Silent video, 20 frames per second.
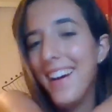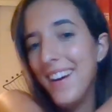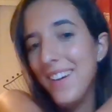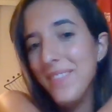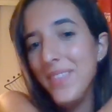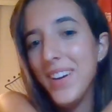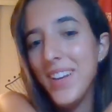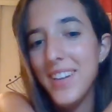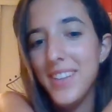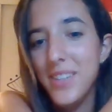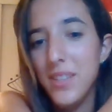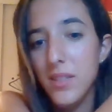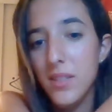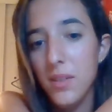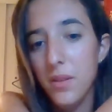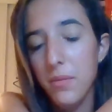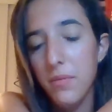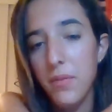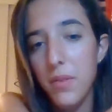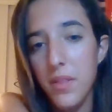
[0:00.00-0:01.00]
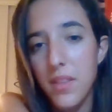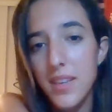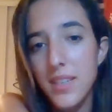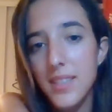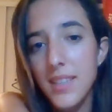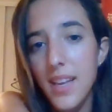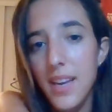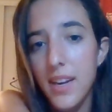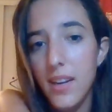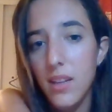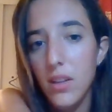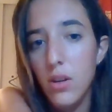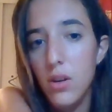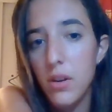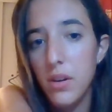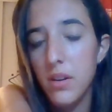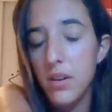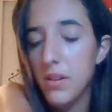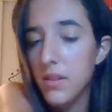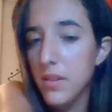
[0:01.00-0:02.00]
But for this like
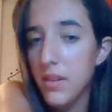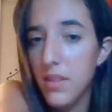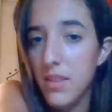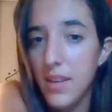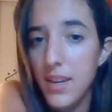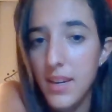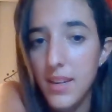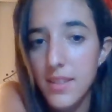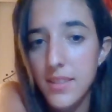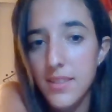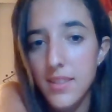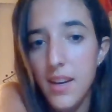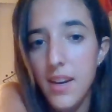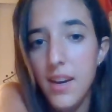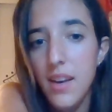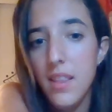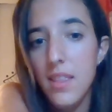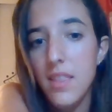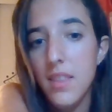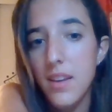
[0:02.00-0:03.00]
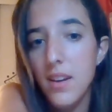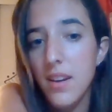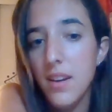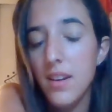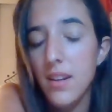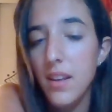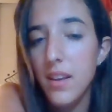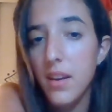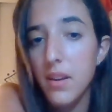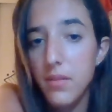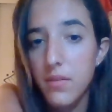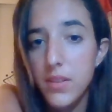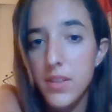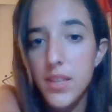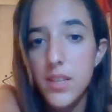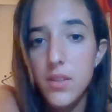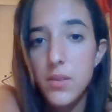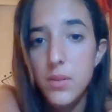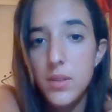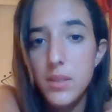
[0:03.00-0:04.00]
longer things, I think like a
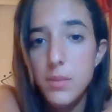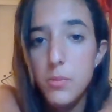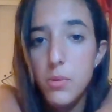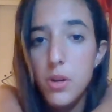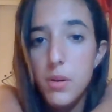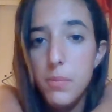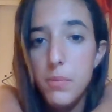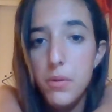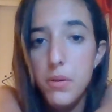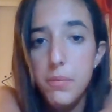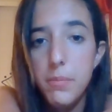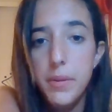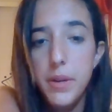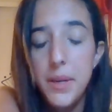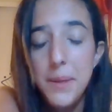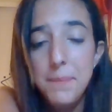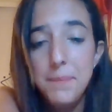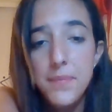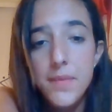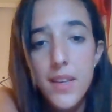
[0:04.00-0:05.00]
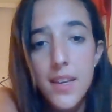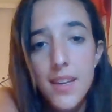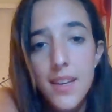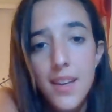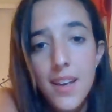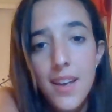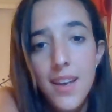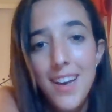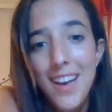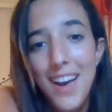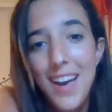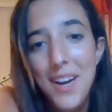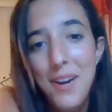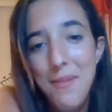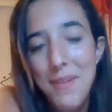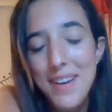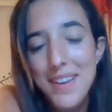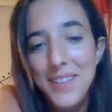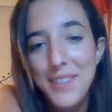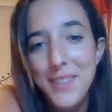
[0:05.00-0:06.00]
video is more appropriate.
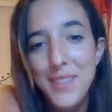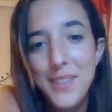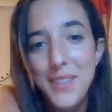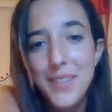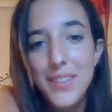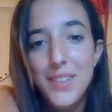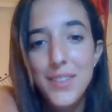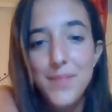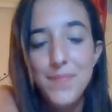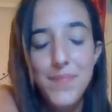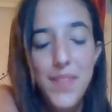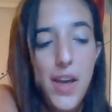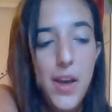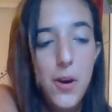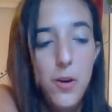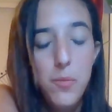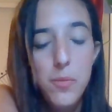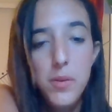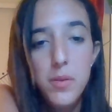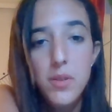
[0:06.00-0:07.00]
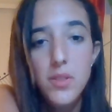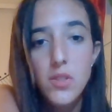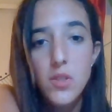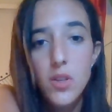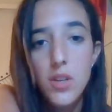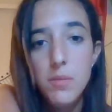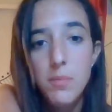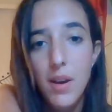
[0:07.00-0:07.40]
Anyway, so I hope you enjoyed